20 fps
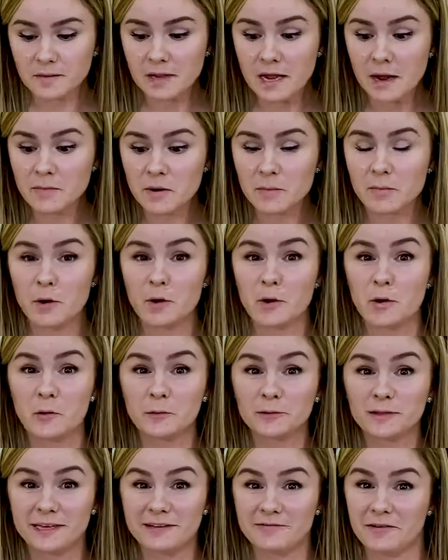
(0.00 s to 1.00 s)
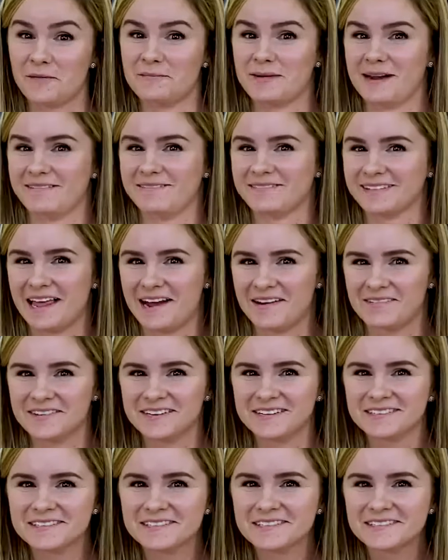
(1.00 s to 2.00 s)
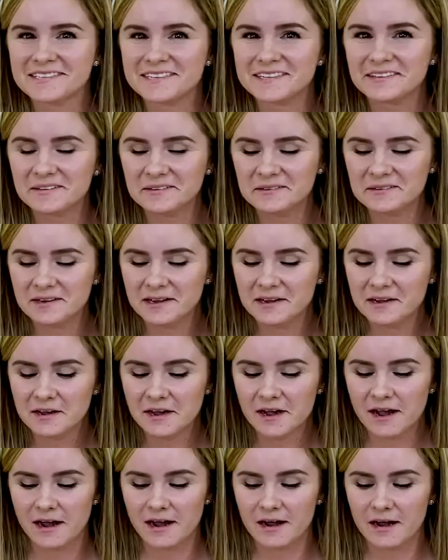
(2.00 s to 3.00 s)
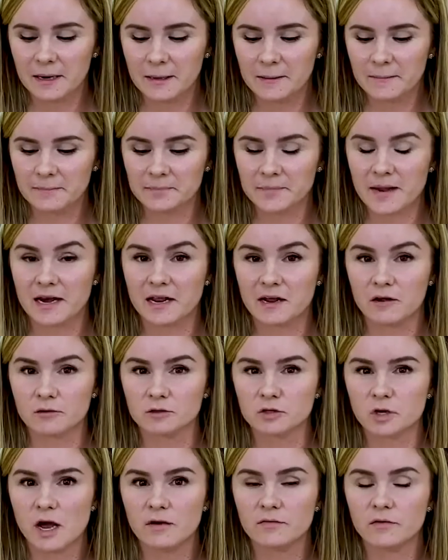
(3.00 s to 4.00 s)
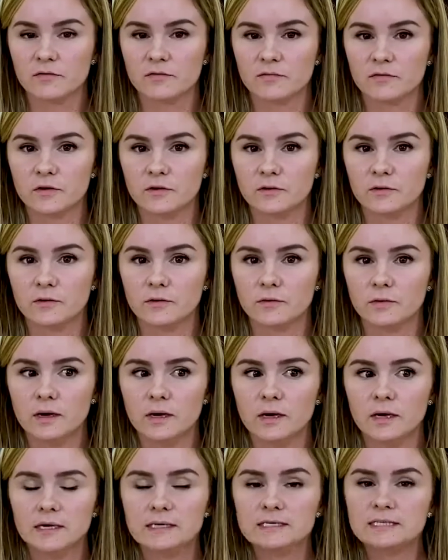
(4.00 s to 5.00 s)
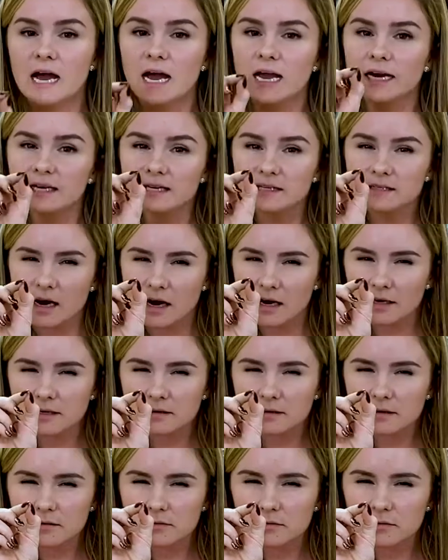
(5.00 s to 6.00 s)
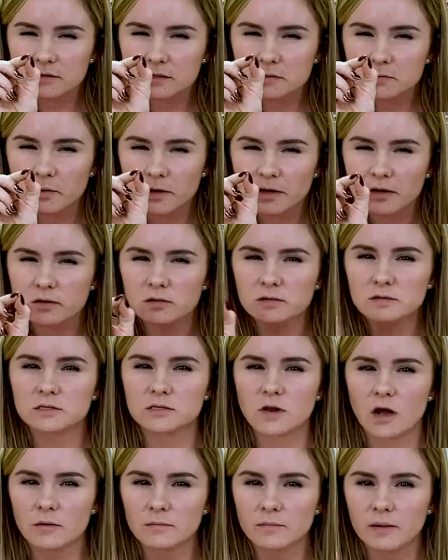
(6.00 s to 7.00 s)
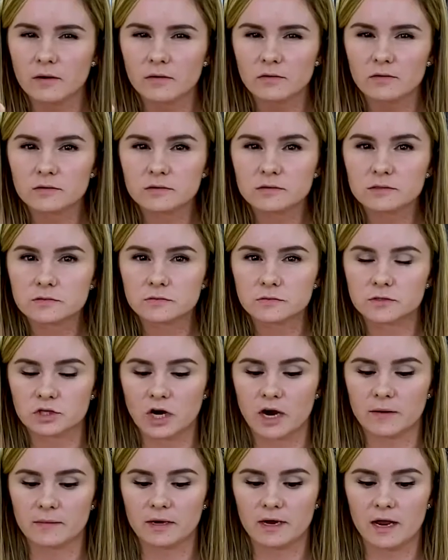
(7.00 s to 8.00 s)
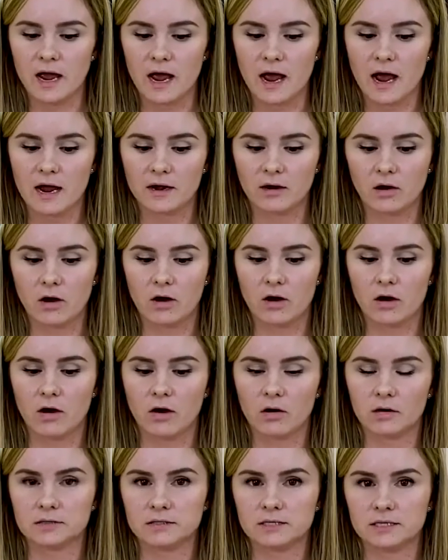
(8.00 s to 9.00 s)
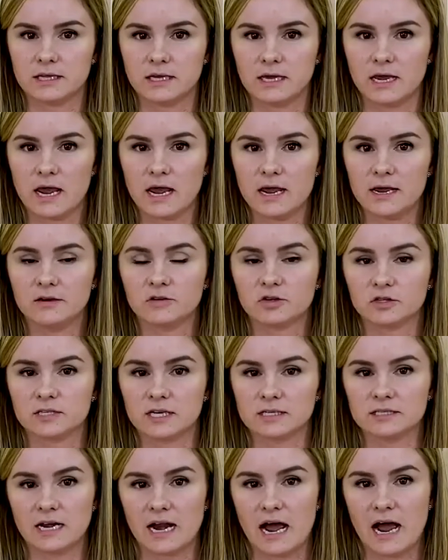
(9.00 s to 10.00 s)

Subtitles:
I'm gonna put gold leaf on my flowers too. And I also have a few tiny little sprinkles, non-perils, which I'm gonna add onto the cake just as an